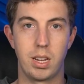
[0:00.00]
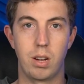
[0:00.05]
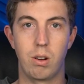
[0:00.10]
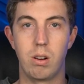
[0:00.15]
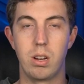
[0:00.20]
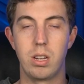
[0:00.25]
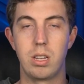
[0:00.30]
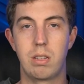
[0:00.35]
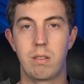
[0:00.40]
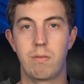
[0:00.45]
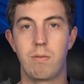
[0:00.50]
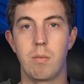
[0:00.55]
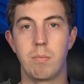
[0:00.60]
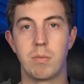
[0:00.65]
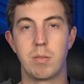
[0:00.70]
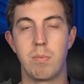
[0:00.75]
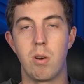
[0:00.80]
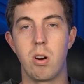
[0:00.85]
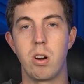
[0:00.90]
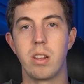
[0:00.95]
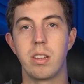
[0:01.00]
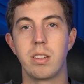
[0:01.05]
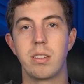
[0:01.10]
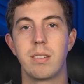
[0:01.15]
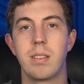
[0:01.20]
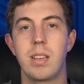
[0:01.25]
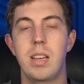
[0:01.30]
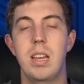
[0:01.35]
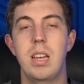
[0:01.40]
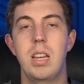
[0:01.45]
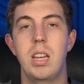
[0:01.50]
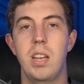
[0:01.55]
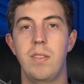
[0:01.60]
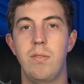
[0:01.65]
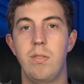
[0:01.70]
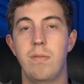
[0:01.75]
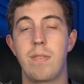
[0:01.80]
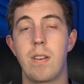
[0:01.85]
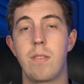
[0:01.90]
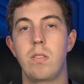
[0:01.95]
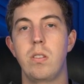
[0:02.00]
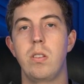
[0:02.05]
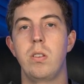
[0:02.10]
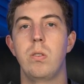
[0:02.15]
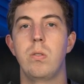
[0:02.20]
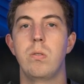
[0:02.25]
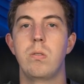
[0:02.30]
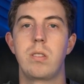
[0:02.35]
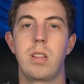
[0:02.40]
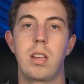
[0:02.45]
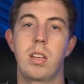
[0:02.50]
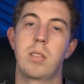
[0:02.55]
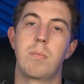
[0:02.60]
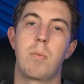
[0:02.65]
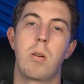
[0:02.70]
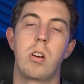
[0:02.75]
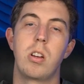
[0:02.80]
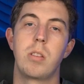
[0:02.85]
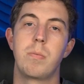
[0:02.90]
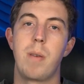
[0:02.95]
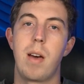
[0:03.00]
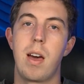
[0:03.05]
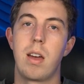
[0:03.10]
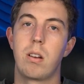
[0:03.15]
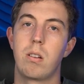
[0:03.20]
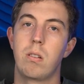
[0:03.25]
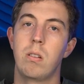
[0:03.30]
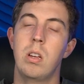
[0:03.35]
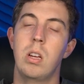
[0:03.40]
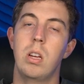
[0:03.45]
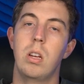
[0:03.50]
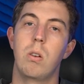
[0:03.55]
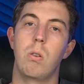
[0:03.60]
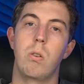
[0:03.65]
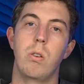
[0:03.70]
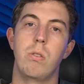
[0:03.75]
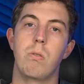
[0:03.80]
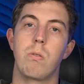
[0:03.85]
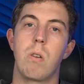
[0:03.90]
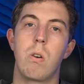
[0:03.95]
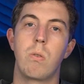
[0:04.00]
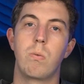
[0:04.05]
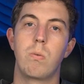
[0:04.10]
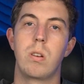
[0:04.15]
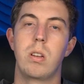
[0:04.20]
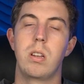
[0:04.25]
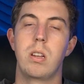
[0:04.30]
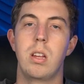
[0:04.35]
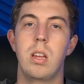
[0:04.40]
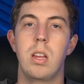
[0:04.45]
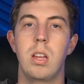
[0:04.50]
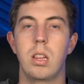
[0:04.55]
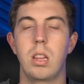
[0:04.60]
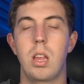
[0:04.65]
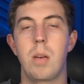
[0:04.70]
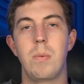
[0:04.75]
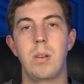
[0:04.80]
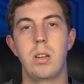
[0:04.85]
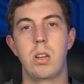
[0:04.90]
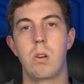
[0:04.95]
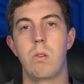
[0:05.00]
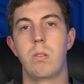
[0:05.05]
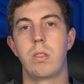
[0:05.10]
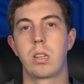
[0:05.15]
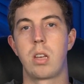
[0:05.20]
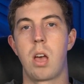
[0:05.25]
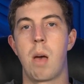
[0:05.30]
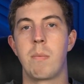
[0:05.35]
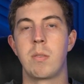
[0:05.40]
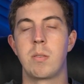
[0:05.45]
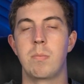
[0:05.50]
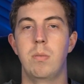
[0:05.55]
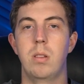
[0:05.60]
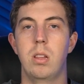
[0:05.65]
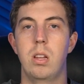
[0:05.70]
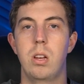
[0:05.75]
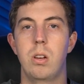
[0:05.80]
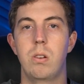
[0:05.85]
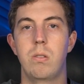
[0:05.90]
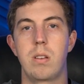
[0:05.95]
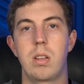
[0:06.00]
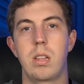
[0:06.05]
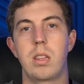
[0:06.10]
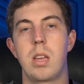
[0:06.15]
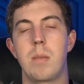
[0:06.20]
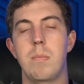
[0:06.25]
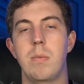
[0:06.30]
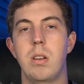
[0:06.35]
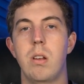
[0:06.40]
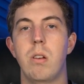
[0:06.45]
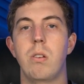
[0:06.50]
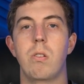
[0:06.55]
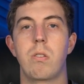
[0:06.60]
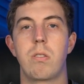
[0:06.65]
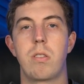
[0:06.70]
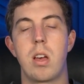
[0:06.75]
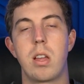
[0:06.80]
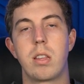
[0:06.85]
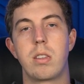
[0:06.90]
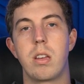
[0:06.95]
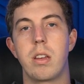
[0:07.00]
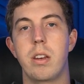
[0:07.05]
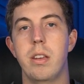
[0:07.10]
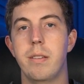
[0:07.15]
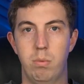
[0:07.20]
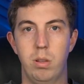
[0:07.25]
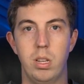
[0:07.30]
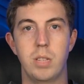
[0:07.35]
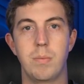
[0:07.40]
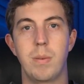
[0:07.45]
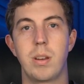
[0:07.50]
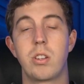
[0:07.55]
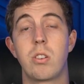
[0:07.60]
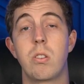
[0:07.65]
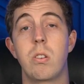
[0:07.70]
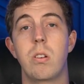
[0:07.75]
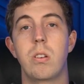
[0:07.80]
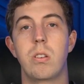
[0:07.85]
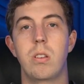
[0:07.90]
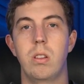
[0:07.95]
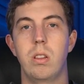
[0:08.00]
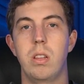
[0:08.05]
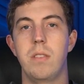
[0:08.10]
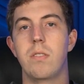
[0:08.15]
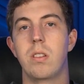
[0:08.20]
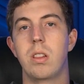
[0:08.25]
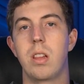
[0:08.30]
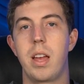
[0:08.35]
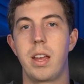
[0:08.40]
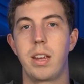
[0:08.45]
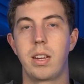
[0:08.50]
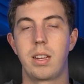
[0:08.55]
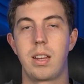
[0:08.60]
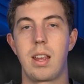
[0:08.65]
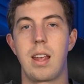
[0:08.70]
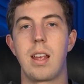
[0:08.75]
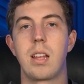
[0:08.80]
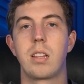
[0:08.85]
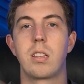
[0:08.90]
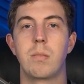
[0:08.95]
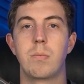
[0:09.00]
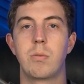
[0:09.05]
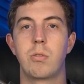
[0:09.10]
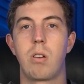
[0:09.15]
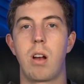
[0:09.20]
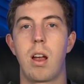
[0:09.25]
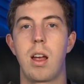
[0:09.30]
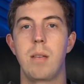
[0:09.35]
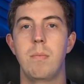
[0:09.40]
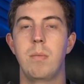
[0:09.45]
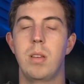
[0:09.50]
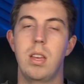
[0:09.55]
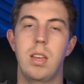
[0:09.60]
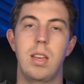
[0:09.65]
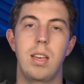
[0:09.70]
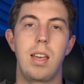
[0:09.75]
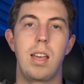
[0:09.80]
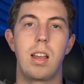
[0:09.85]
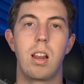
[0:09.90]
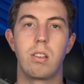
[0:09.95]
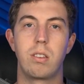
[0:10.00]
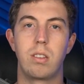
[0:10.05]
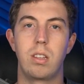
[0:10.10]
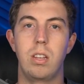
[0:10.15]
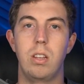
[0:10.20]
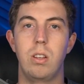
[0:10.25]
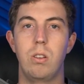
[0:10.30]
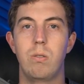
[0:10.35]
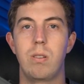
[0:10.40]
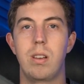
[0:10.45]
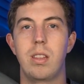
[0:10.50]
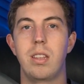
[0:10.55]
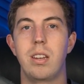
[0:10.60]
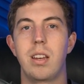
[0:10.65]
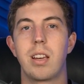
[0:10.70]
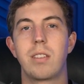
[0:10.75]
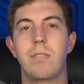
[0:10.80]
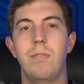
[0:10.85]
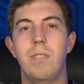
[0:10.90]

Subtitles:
series from Spartus. If you've ever used a Spartus paddle or you own one, let me know in the comments below and let me know your thoughts on it. Please make sure to leave a like and subscribe, and I'll see you in the next